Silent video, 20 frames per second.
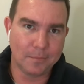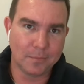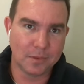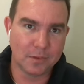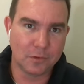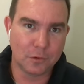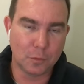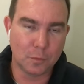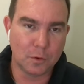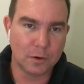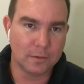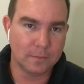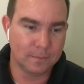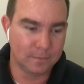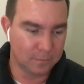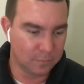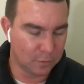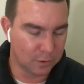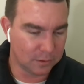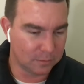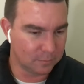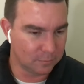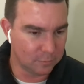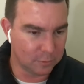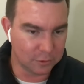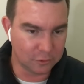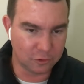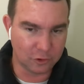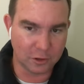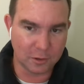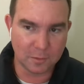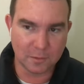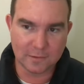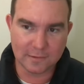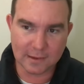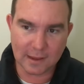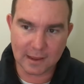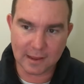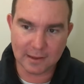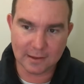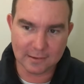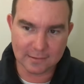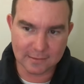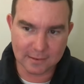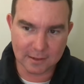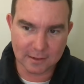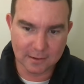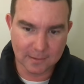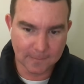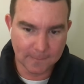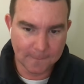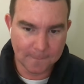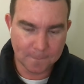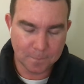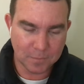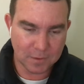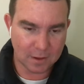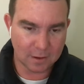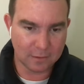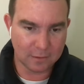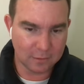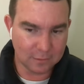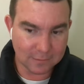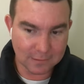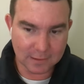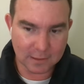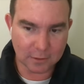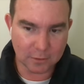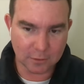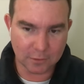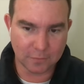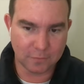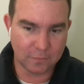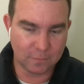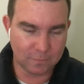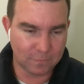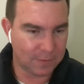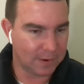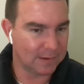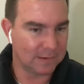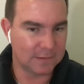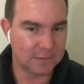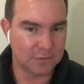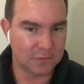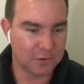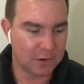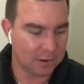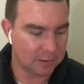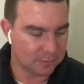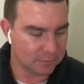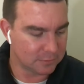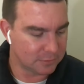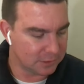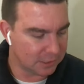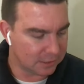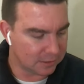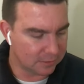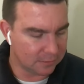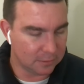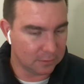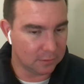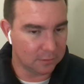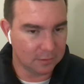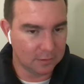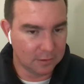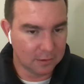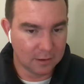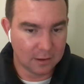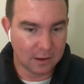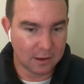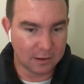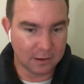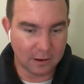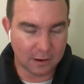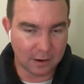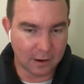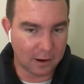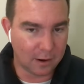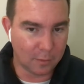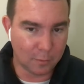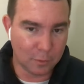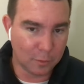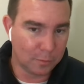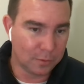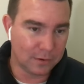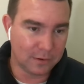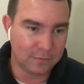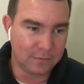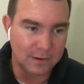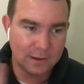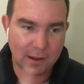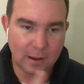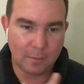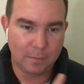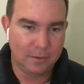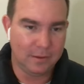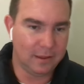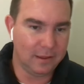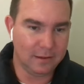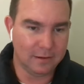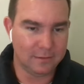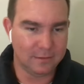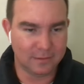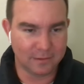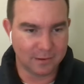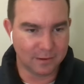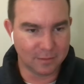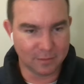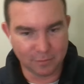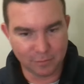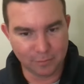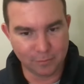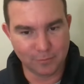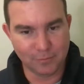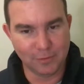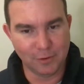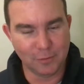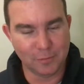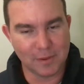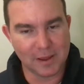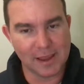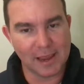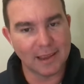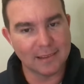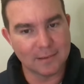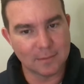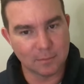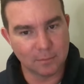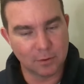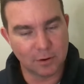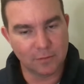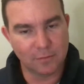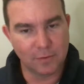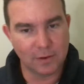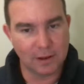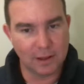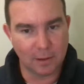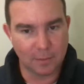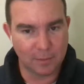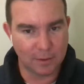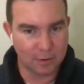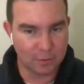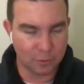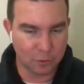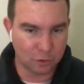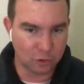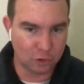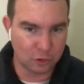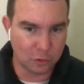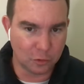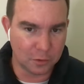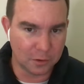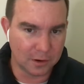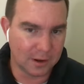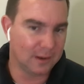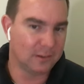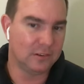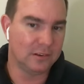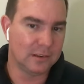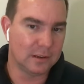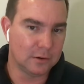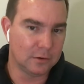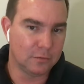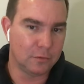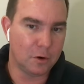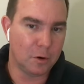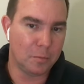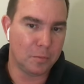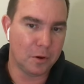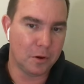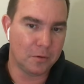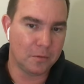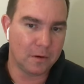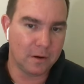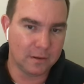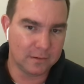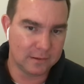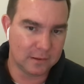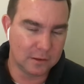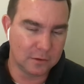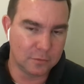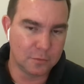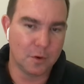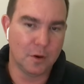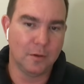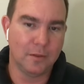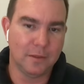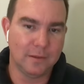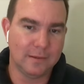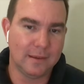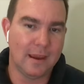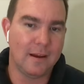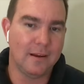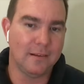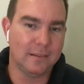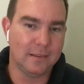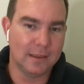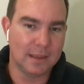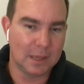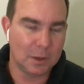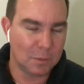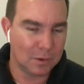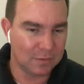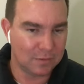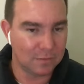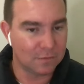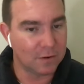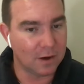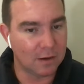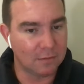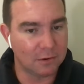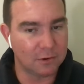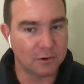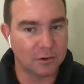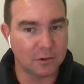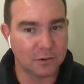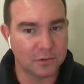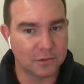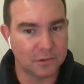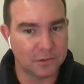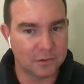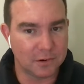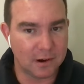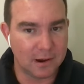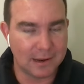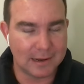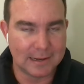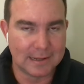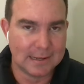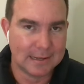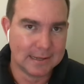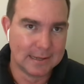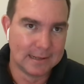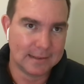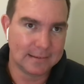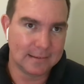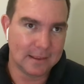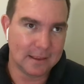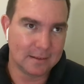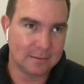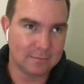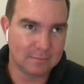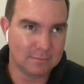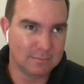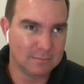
So what Johnny was saying is that, you know, you see a lot of faceless channels. You know, and I will put a video up here with my hands. Put a video up here of the short that I actually did on Robo, right? So this character here went for $500 a strike. So that,